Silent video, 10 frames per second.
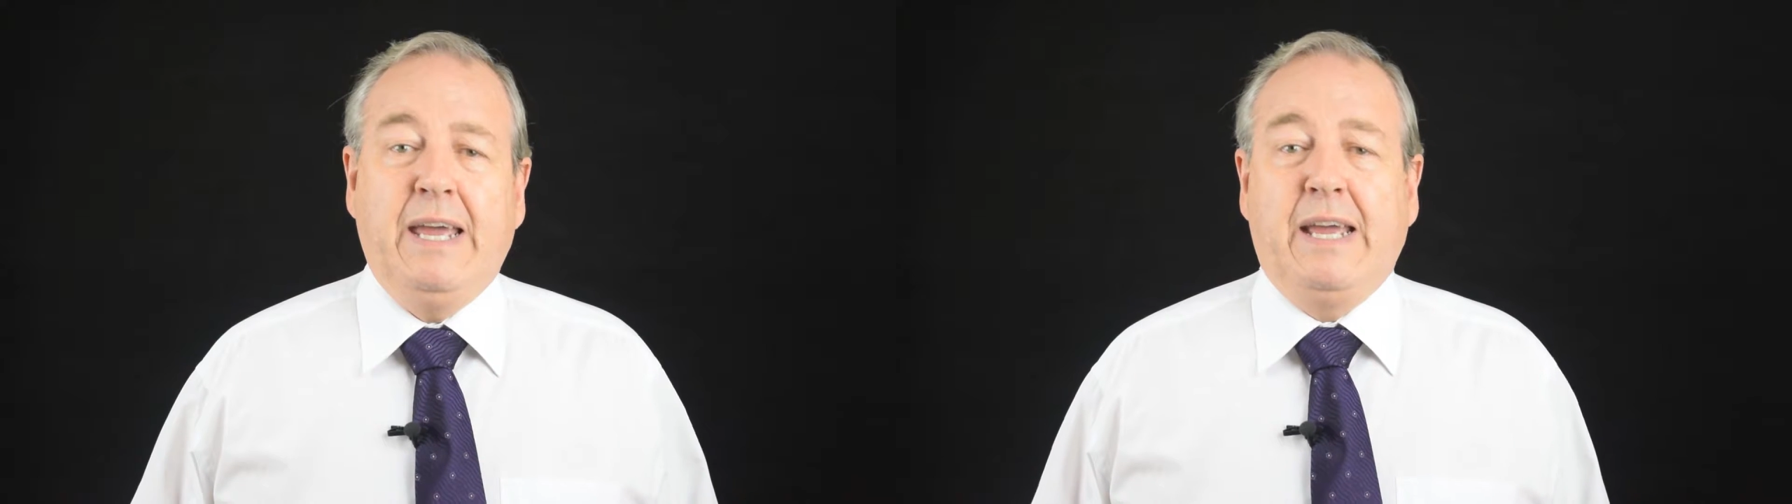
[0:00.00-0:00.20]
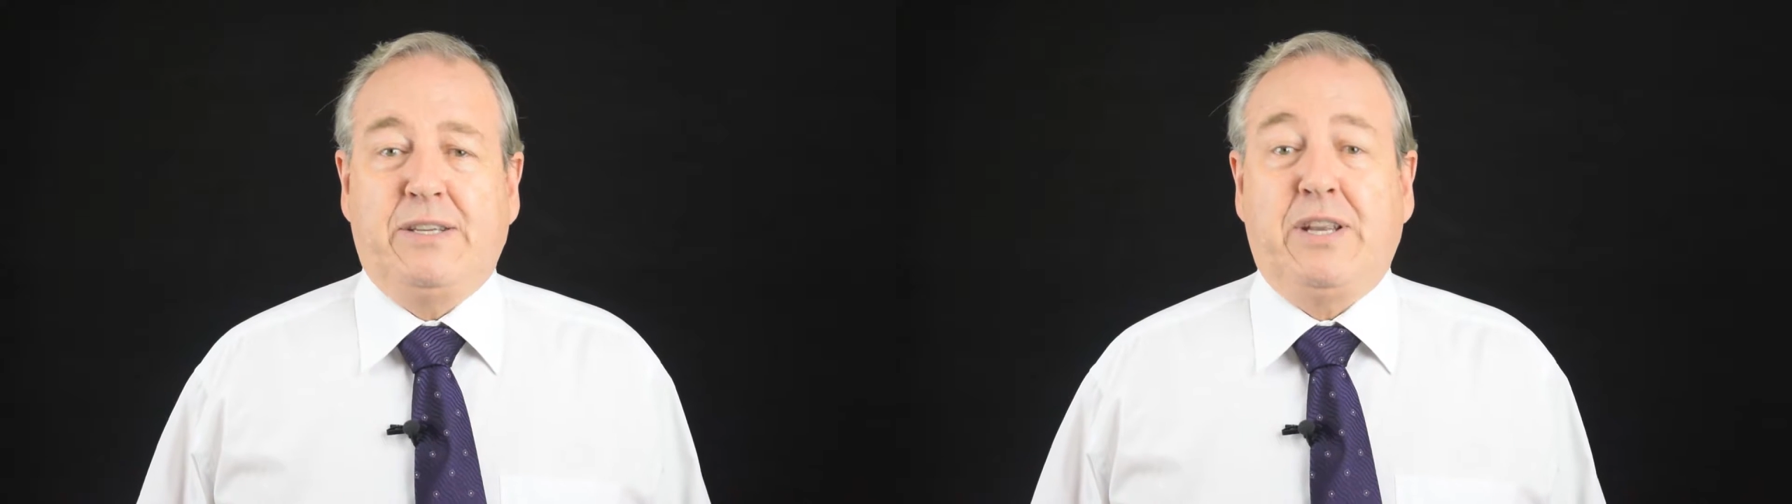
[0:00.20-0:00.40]

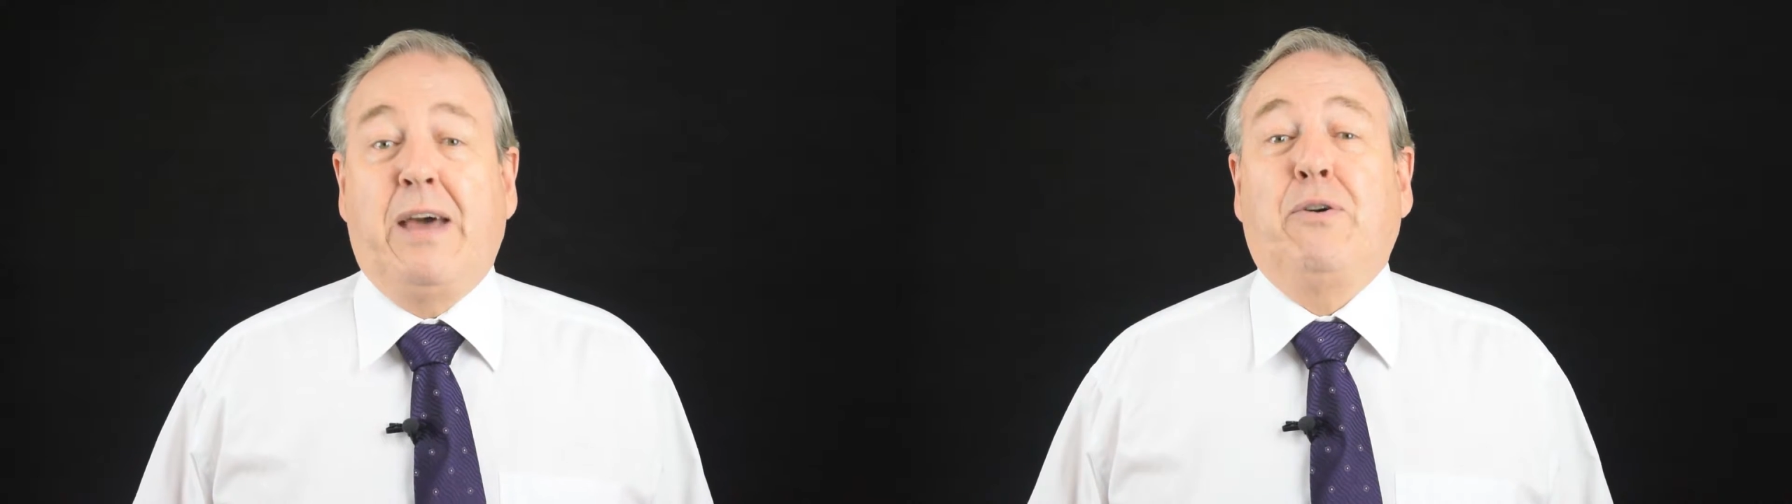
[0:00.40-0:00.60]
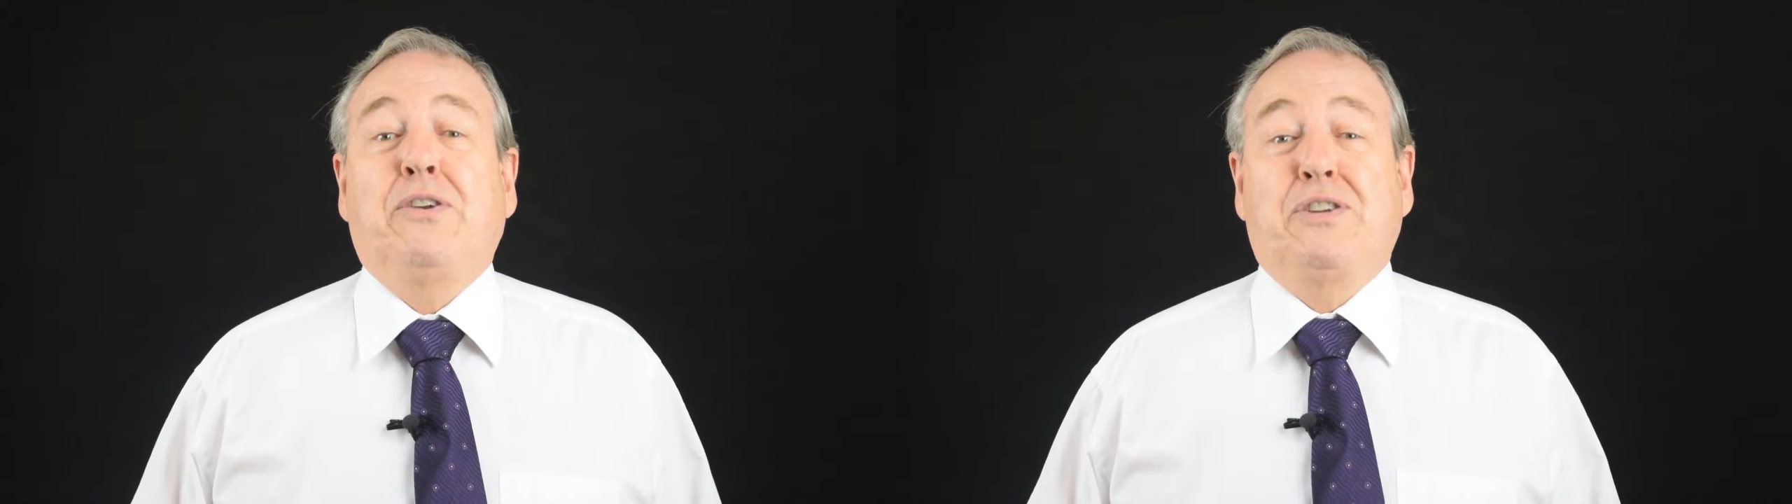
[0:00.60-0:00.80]
it's
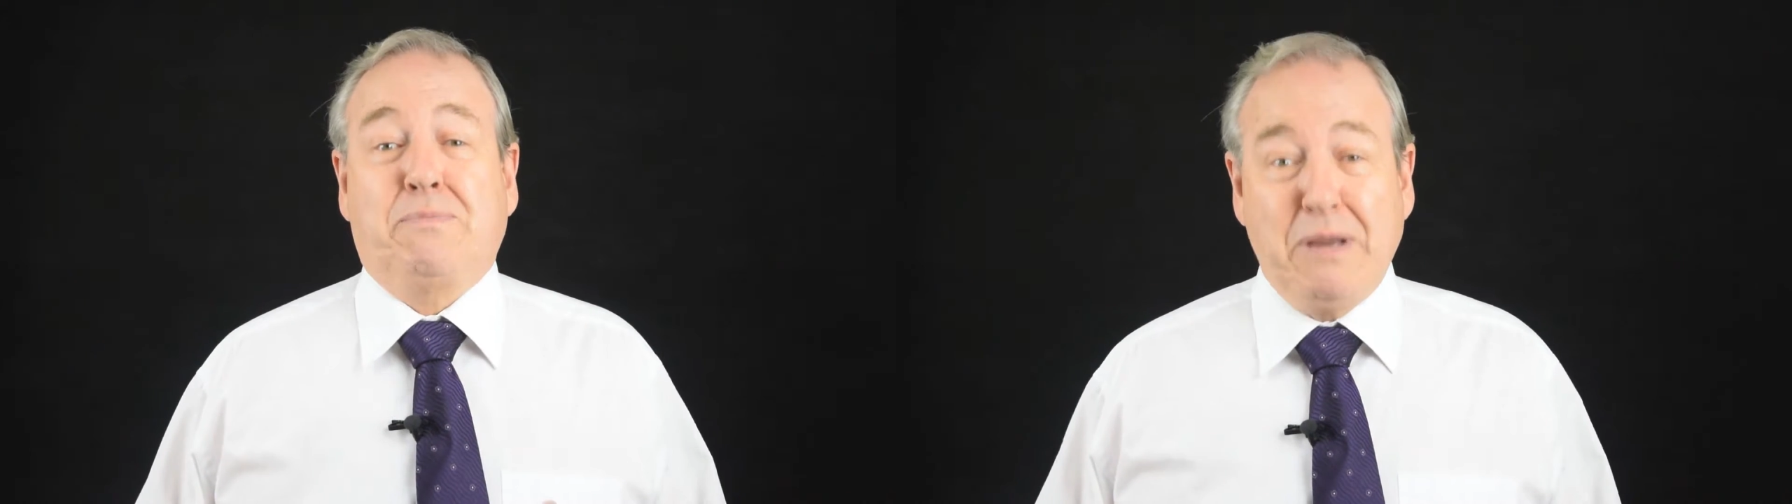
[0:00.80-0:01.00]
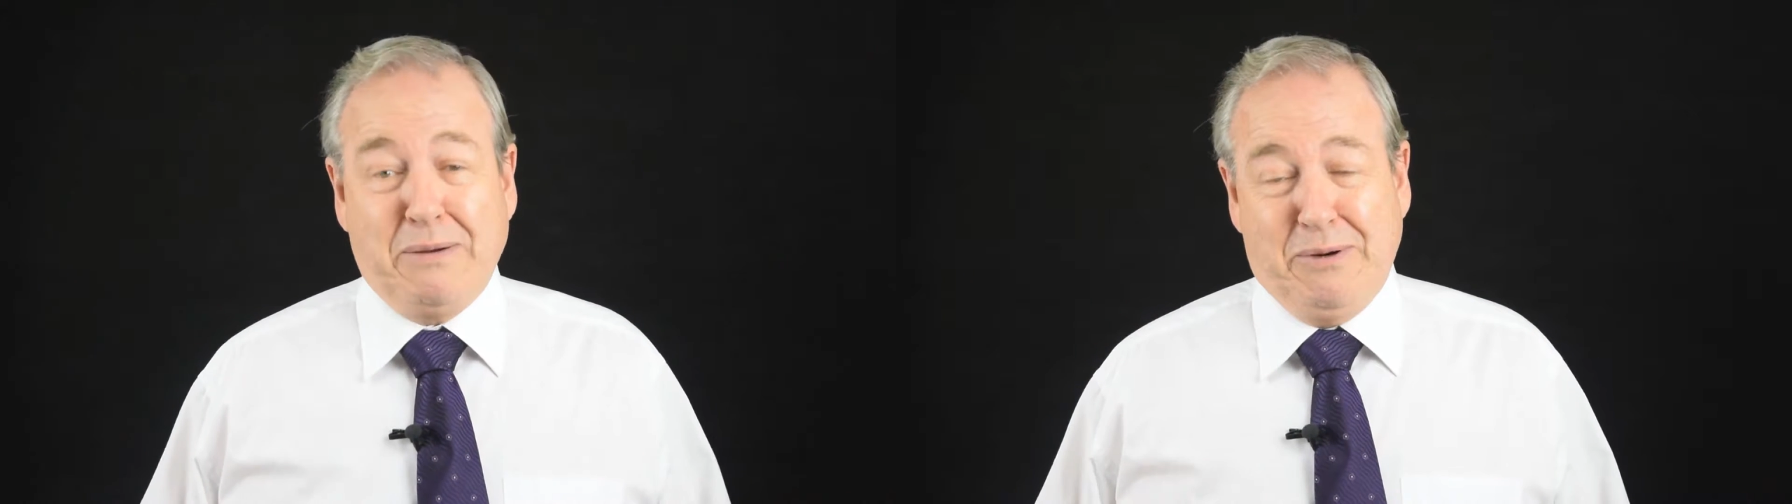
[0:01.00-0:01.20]
downright
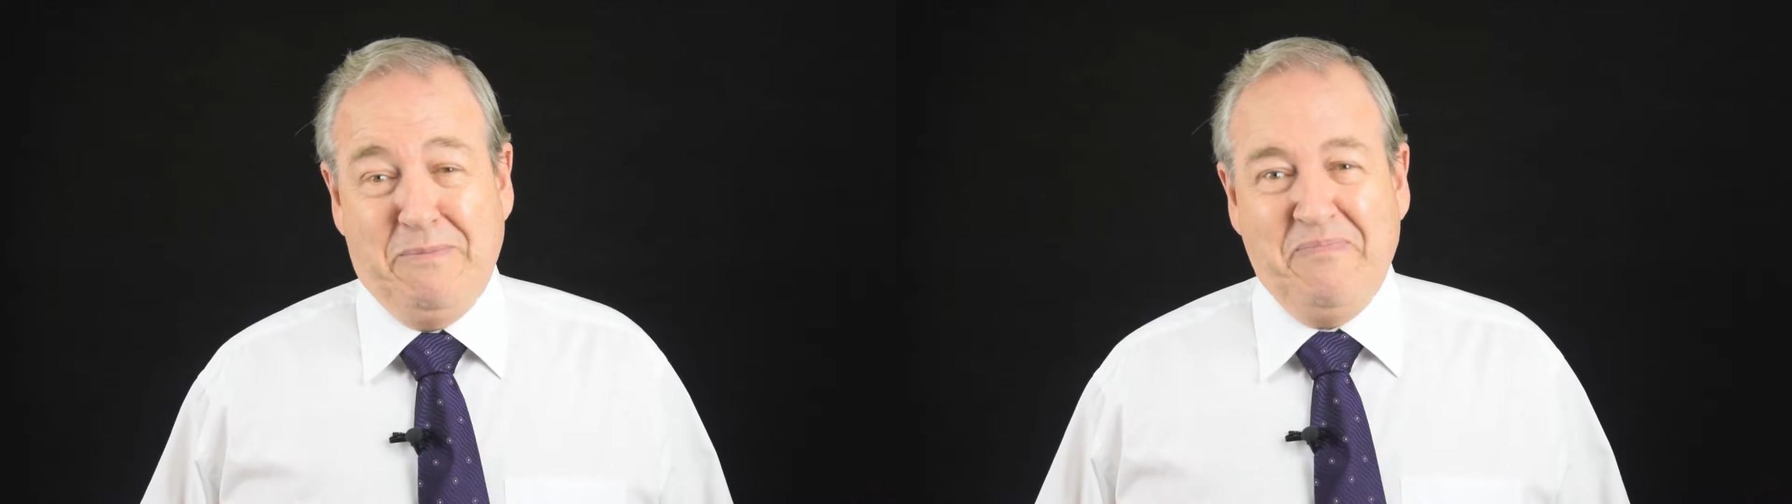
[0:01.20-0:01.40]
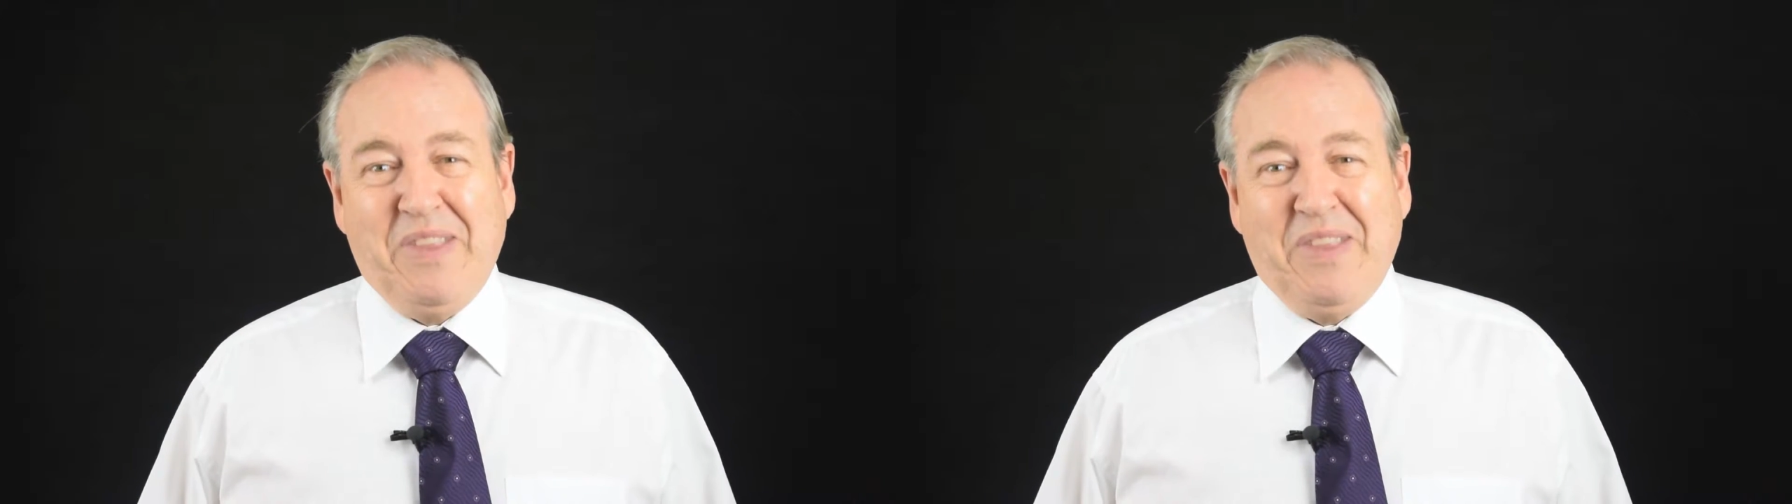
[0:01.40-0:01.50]
despicable.